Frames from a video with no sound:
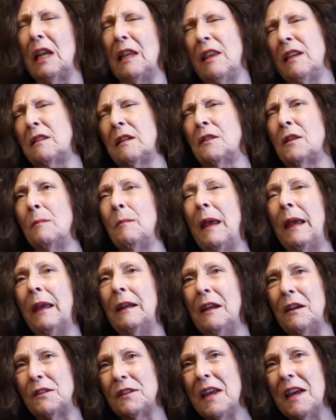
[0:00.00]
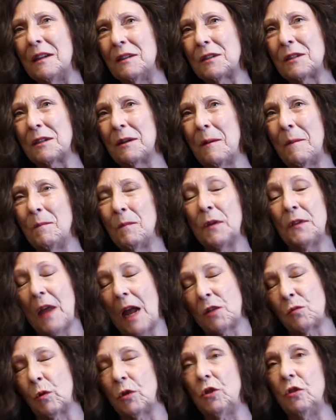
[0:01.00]
this doesn't make any sense, but
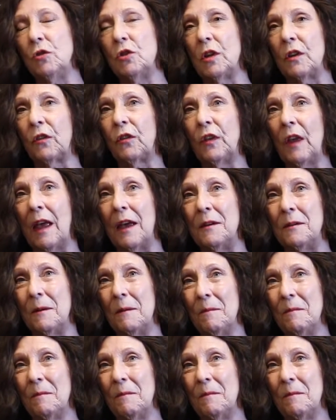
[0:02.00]
that's what you just said.